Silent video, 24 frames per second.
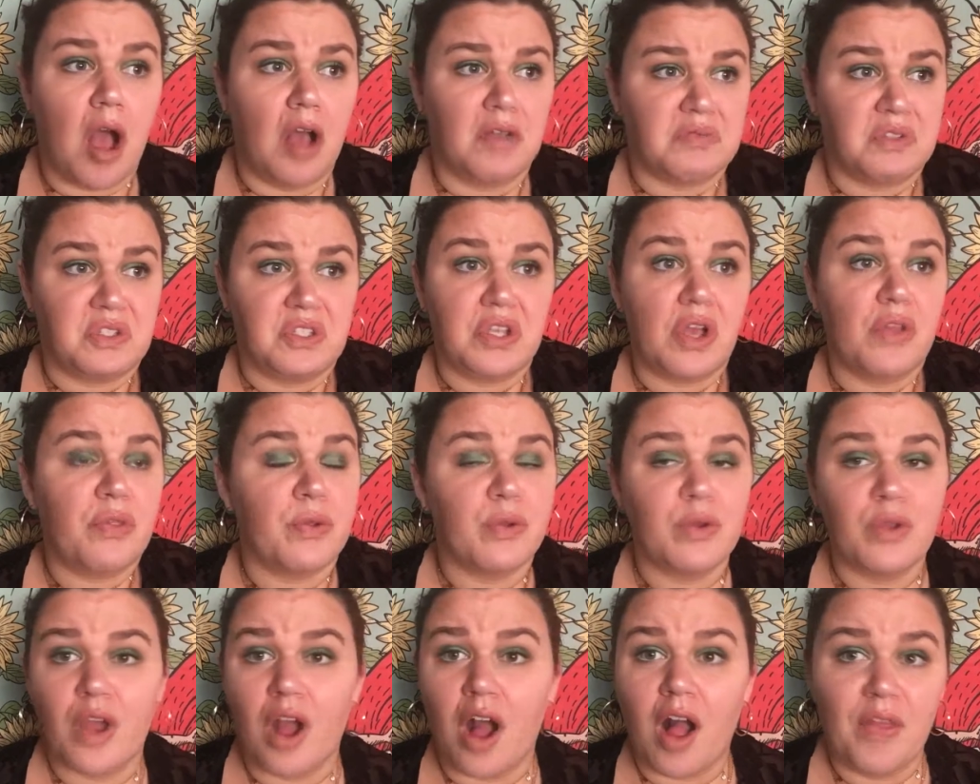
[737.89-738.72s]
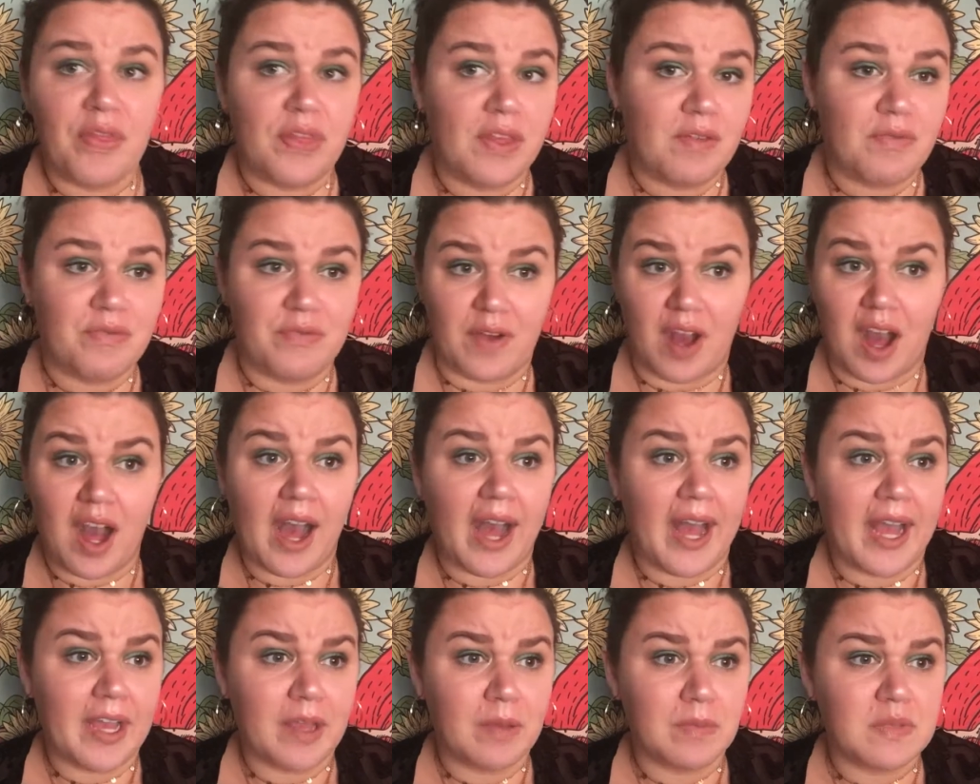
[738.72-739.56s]
Southern Gothic
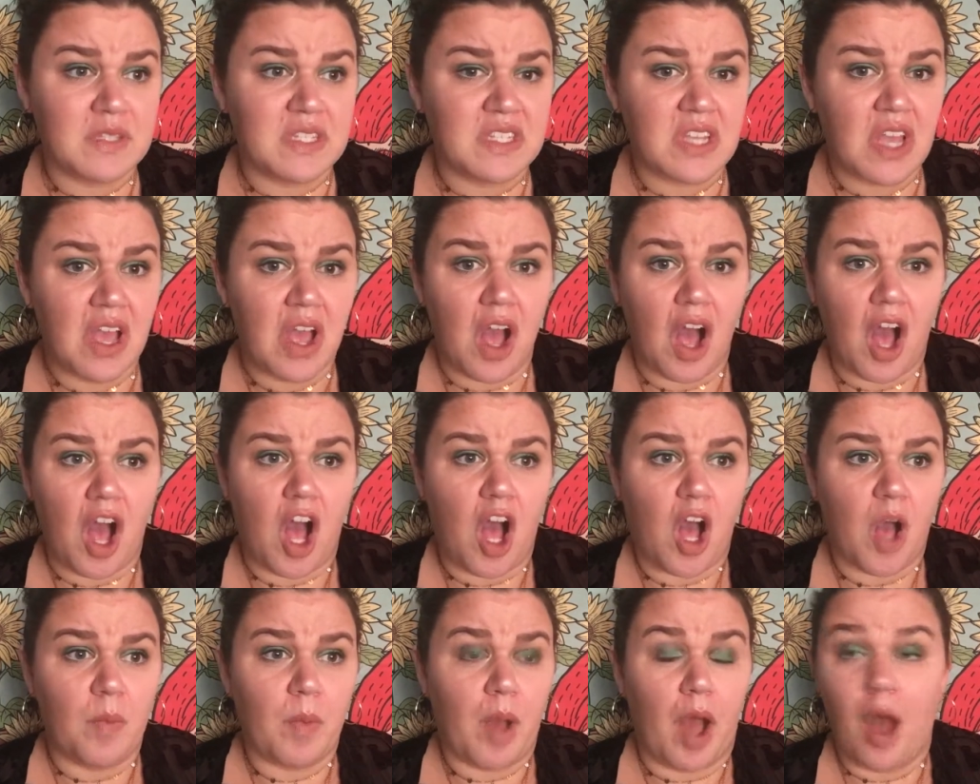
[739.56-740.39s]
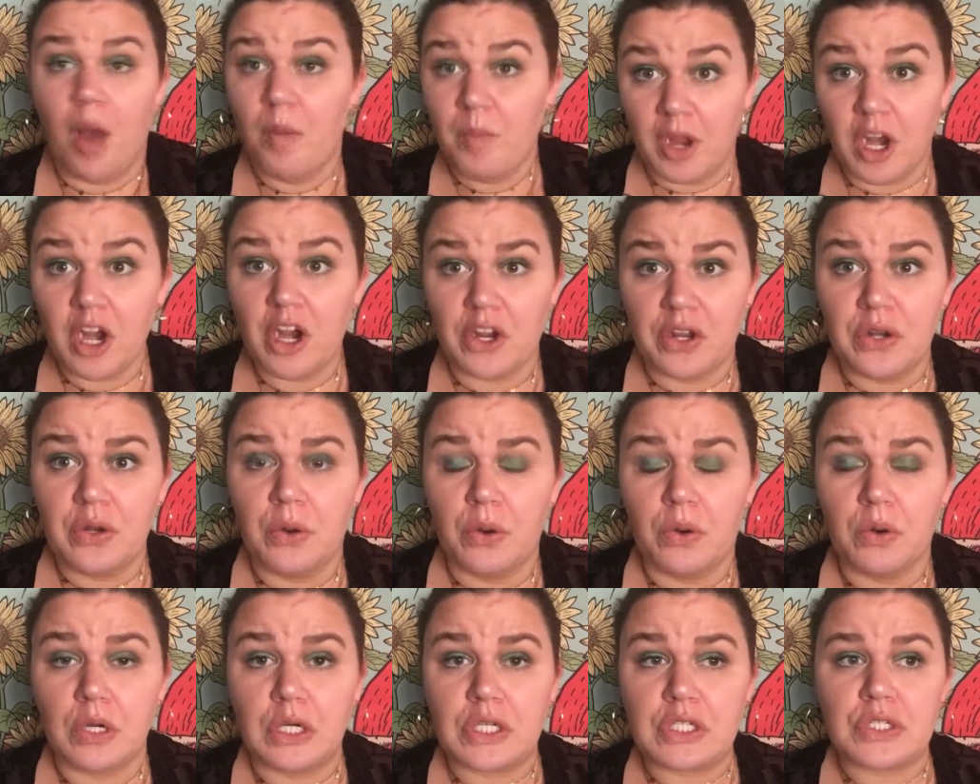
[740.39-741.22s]
vibes, American
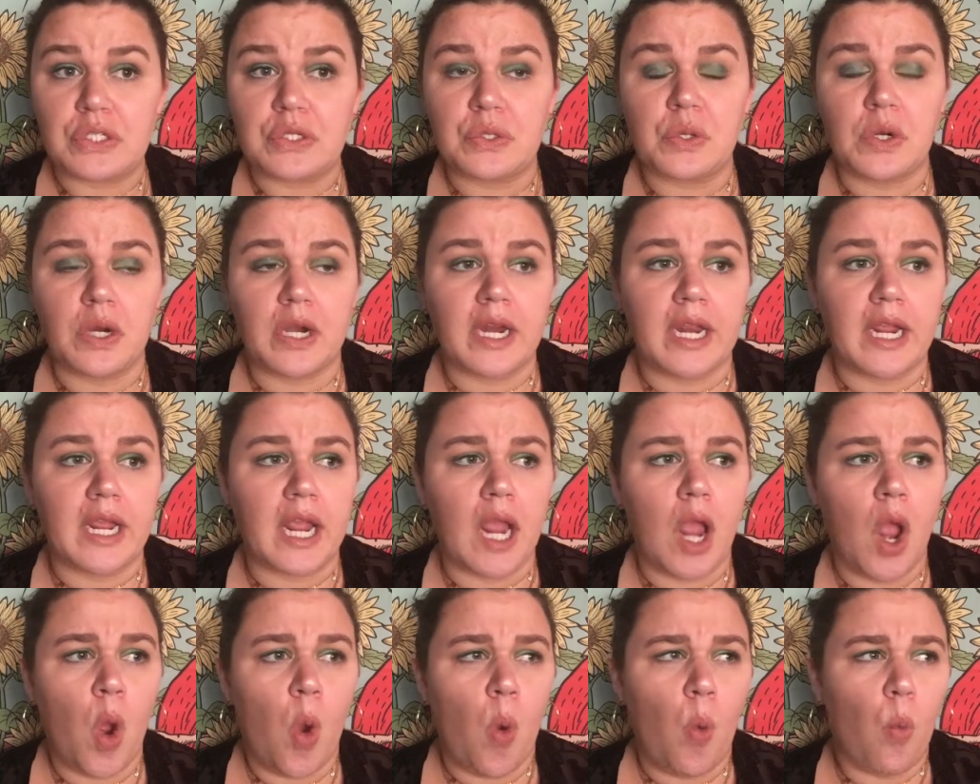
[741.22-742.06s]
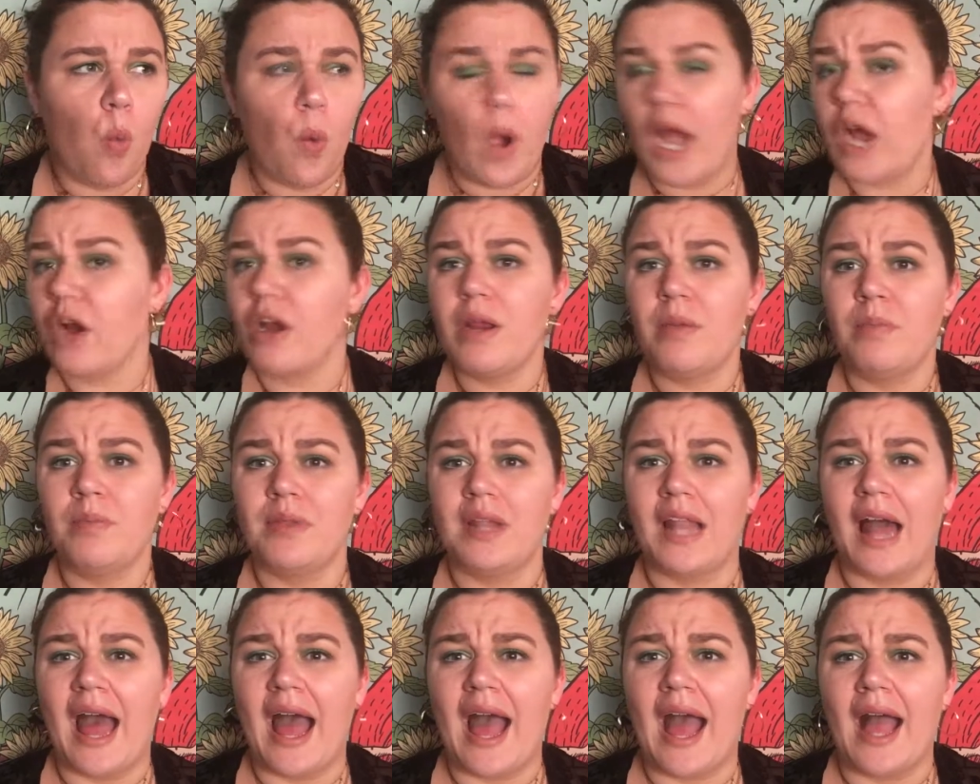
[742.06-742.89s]
Horror Story, Wearing
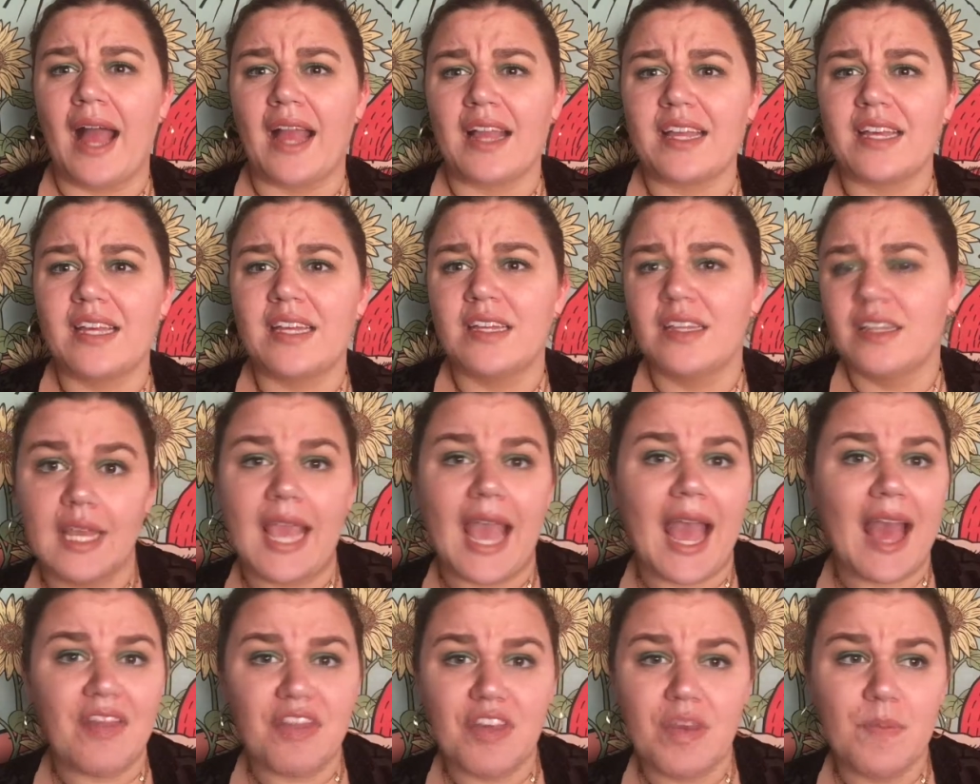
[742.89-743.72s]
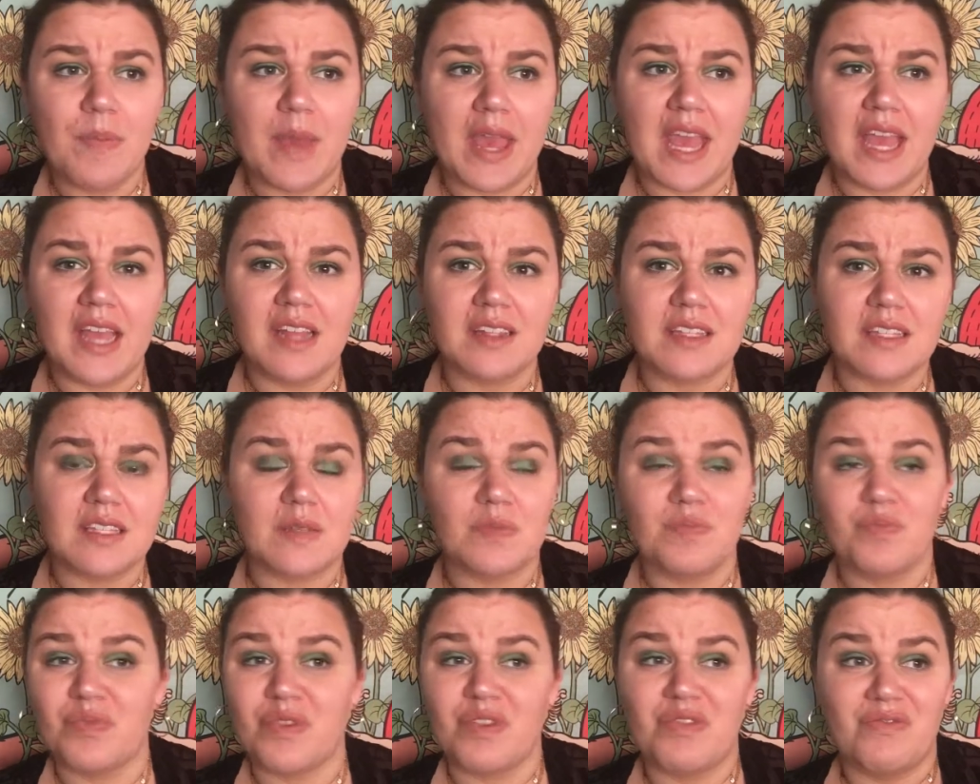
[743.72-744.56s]
Black, Kathy Bates,
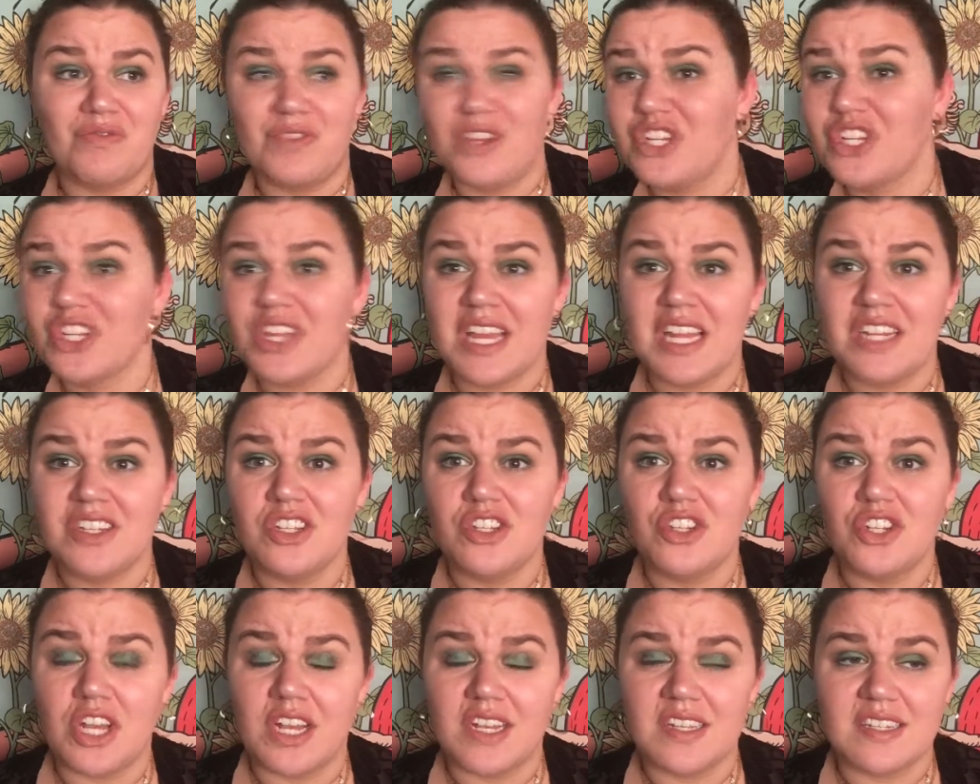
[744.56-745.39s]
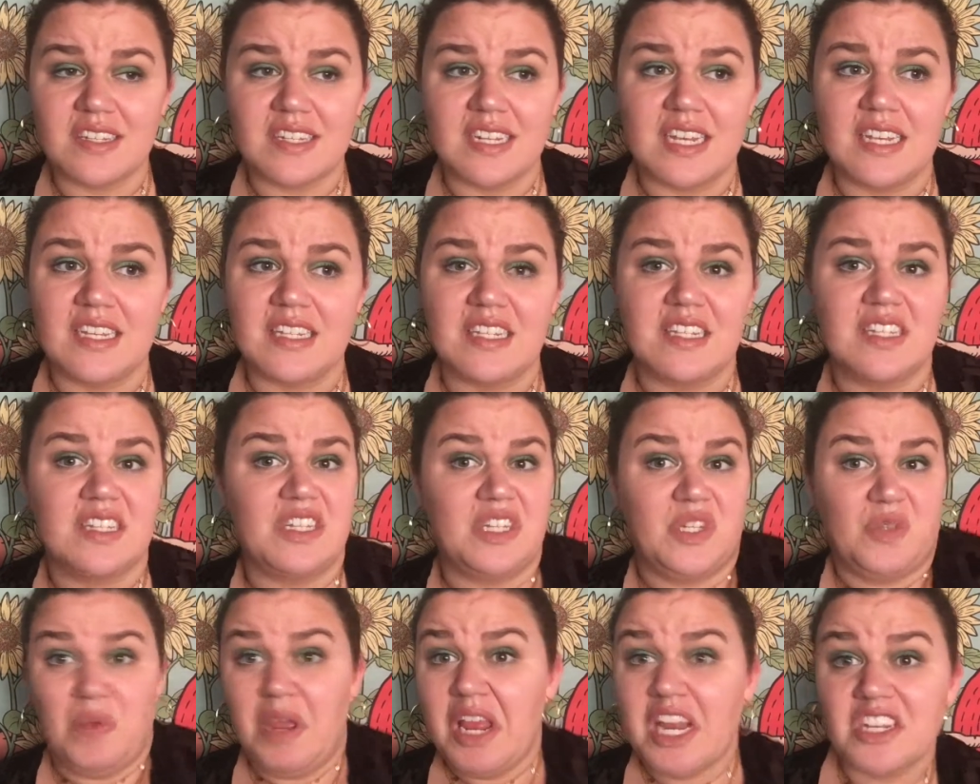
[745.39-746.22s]
vigilante justice,
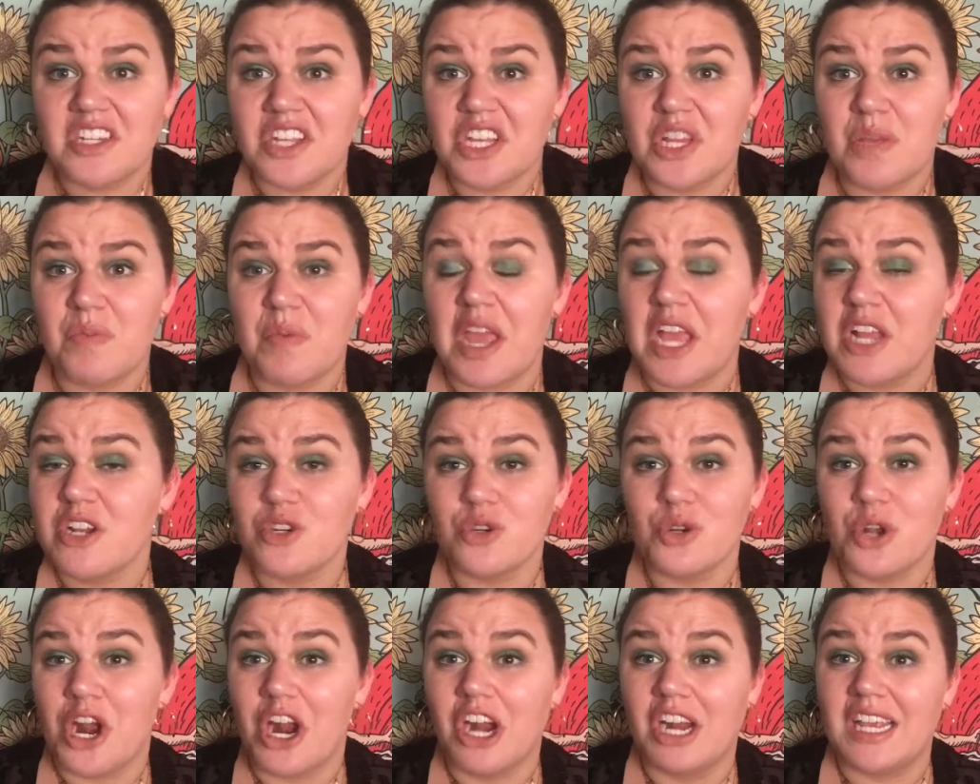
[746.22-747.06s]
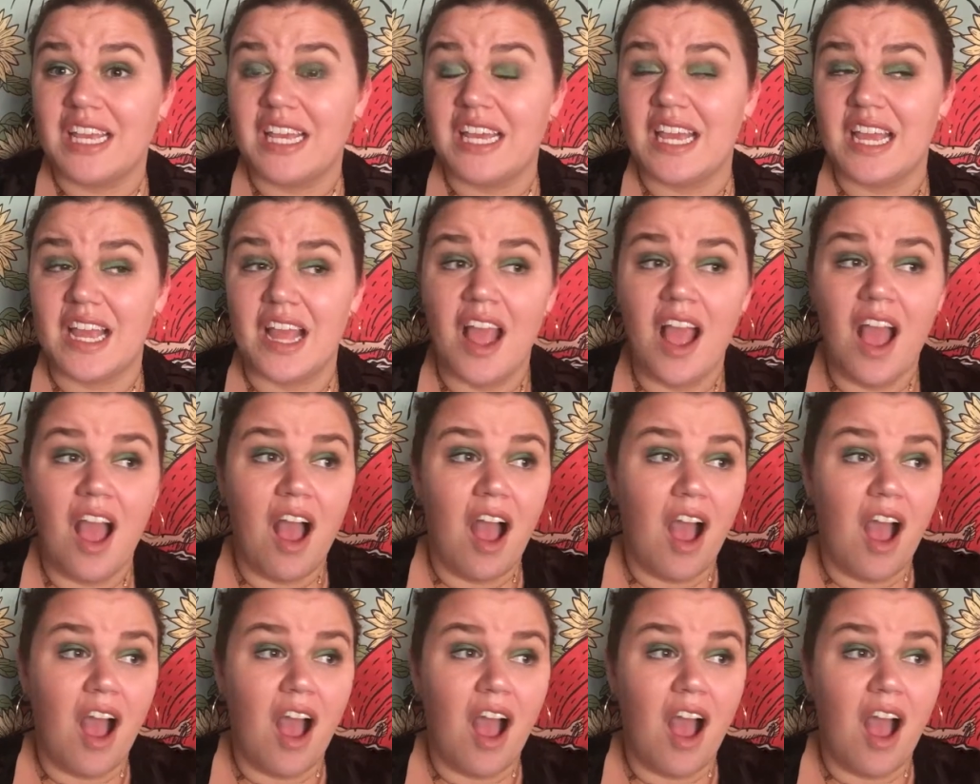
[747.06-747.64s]
dismantling the patriarchy.